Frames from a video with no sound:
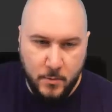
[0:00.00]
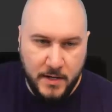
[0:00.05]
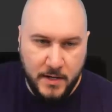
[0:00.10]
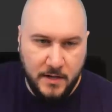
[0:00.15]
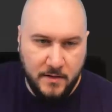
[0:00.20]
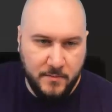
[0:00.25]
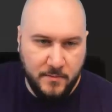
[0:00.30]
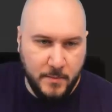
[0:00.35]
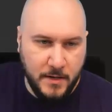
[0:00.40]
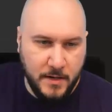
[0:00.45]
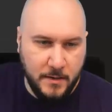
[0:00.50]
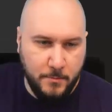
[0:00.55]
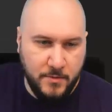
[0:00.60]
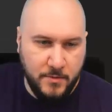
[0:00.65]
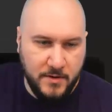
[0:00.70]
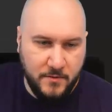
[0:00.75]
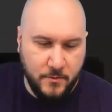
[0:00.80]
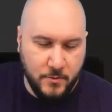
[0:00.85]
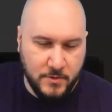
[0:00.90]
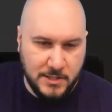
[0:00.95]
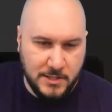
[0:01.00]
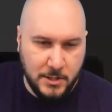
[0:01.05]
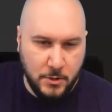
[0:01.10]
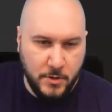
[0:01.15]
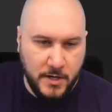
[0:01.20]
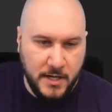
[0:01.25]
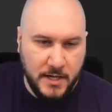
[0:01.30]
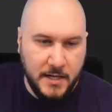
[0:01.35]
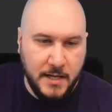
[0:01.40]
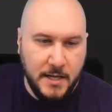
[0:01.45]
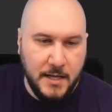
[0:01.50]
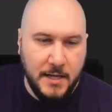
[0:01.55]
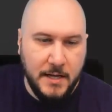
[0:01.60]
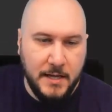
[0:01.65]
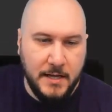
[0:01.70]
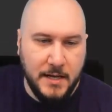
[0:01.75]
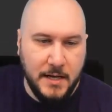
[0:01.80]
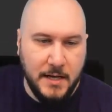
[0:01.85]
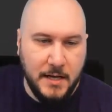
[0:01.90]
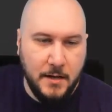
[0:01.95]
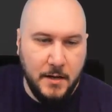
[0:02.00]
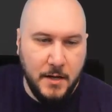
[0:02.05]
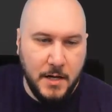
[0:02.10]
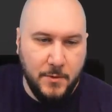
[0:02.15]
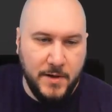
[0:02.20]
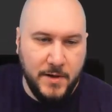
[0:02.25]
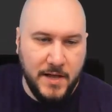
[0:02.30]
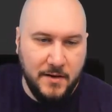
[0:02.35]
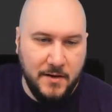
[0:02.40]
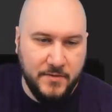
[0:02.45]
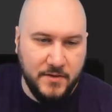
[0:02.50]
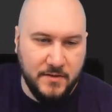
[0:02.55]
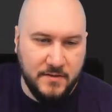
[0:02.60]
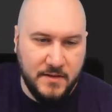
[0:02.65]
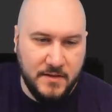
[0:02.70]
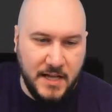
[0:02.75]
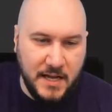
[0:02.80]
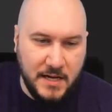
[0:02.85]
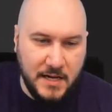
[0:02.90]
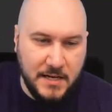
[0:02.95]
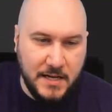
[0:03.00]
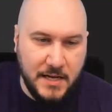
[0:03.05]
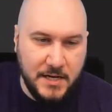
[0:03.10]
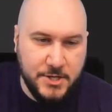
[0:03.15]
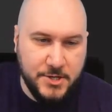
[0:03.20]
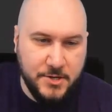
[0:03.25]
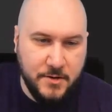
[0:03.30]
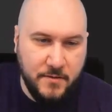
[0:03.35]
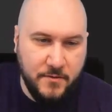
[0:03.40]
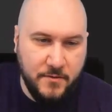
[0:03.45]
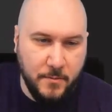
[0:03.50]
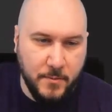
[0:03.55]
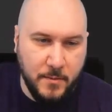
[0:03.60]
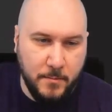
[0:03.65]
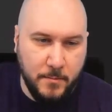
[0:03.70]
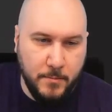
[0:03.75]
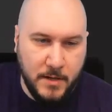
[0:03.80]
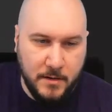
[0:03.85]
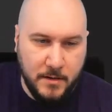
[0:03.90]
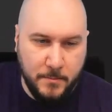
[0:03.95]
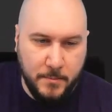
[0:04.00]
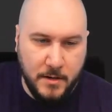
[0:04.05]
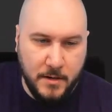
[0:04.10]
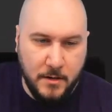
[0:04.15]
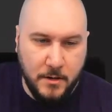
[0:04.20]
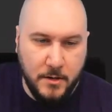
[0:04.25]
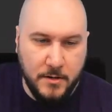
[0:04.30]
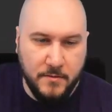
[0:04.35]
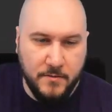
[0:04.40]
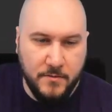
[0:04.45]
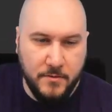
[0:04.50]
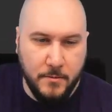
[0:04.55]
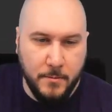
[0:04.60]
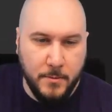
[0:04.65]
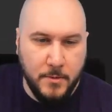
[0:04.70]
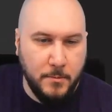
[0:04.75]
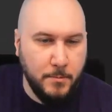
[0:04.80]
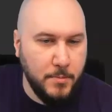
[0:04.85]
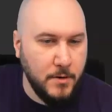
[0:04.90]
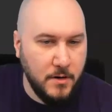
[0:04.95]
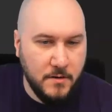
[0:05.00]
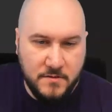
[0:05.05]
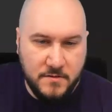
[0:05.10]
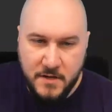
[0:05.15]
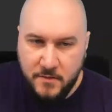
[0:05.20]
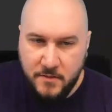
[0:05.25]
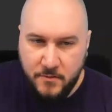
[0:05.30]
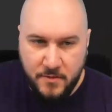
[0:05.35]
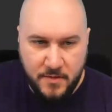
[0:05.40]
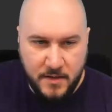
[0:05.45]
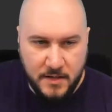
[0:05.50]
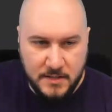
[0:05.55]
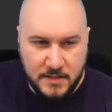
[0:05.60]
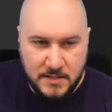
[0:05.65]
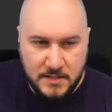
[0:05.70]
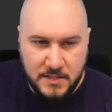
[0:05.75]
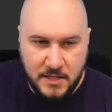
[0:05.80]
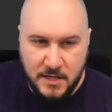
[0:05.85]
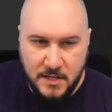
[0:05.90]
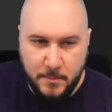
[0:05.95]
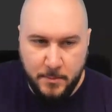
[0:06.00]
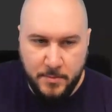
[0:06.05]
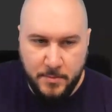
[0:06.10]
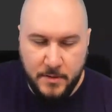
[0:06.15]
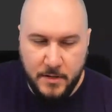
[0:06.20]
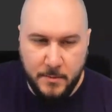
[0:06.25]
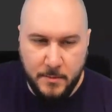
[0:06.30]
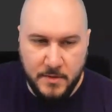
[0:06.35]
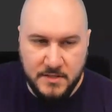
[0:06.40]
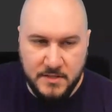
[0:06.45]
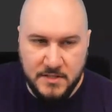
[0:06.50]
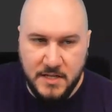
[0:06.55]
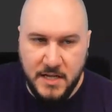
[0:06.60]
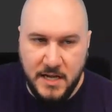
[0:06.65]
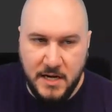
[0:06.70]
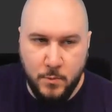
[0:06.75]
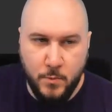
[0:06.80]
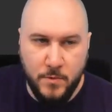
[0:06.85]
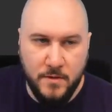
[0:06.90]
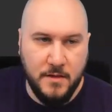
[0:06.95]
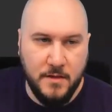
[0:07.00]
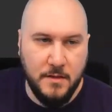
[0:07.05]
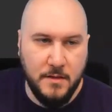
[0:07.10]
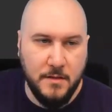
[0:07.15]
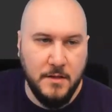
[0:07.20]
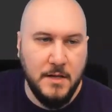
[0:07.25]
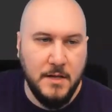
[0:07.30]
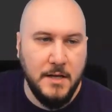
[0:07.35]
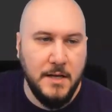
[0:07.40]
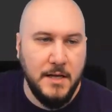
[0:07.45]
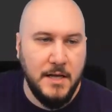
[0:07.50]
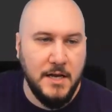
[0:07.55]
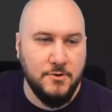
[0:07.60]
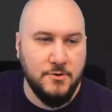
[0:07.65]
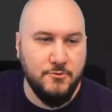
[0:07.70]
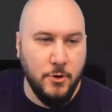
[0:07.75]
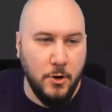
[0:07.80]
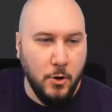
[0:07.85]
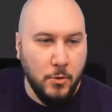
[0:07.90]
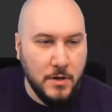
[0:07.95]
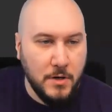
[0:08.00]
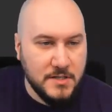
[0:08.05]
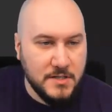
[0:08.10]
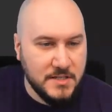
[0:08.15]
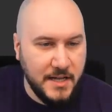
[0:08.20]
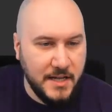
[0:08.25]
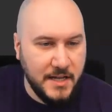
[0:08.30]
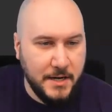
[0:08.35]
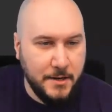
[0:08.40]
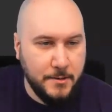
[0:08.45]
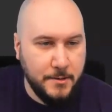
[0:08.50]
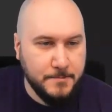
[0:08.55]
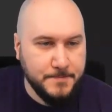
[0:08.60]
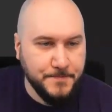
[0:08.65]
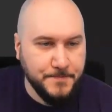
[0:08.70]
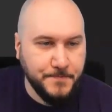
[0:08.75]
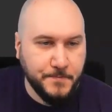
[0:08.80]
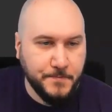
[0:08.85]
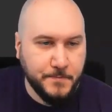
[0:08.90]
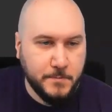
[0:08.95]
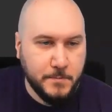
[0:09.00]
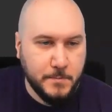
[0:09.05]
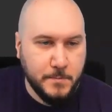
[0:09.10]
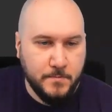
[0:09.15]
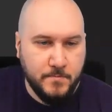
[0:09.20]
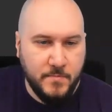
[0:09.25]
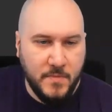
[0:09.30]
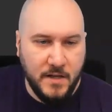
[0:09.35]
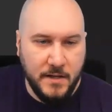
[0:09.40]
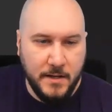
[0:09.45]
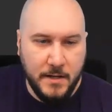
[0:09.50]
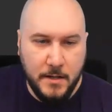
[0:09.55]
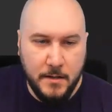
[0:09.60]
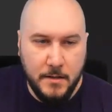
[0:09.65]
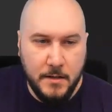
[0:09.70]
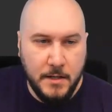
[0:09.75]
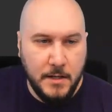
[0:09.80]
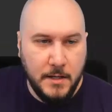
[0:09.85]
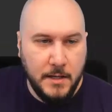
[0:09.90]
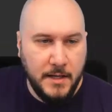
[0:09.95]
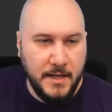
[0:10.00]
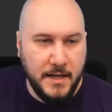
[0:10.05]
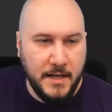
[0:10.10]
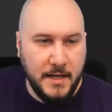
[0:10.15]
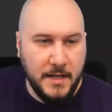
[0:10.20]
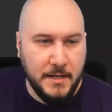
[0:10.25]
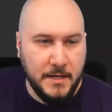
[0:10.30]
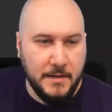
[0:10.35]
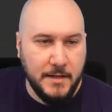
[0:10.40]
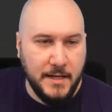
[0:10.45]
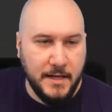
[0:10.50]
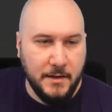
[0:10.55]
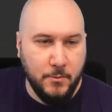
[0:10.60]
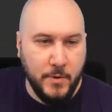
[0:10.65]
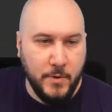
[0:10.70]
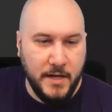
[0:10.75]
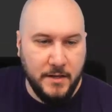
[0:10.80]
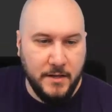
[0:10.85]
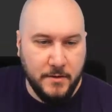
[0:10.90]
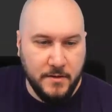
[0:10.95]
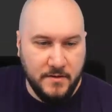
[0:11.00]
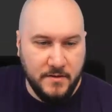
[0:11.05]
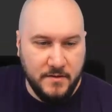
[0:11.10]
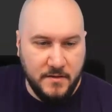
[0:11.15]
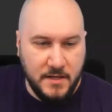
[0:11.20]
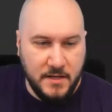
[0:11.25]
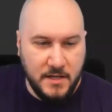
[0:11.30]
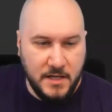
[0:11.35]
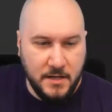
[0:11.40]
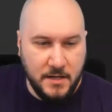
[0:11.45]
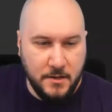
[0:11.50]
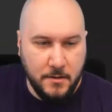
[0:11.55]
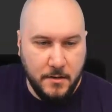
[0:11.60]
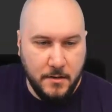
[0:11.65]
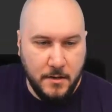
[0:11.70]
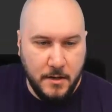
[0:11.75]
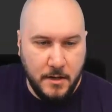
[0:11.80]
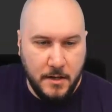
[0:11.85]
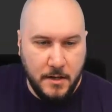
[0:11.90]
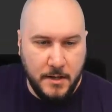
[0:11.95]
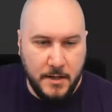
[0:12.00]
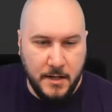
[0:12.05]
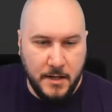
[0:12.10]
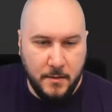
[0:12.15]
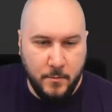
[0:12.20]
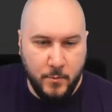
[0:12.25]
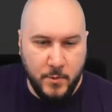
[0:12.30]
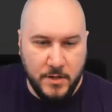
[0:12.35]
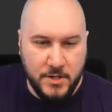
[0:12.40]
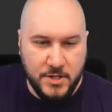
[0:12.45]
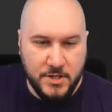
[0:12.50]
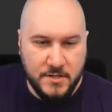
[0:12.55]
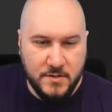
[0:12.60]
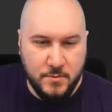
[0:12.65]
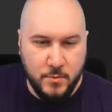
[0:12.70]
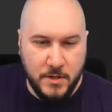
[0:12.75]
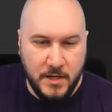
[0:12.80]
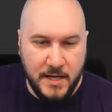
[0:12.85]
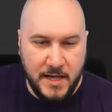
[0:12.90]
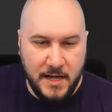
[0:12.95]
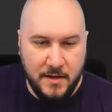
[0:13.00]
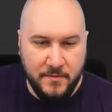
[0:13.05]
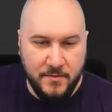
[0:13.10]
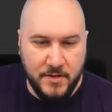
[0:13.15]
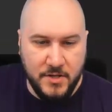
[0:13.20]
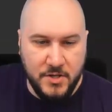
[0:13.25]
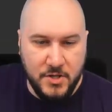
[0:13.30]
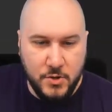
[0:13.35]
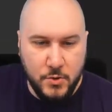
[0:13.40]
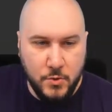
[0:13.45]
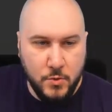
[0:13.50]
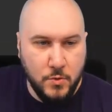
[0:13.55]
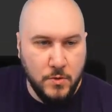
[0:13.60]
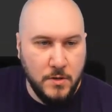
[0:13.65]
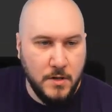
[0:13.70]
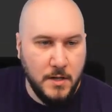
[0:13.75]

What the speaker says: if my preview is loading, yeah, we have the scanned denture from the bottom part and from the top part. So everything is set up and scanned with an intraoral scanner. Yeah, and like the way you can see here, yeah, we just want to have a new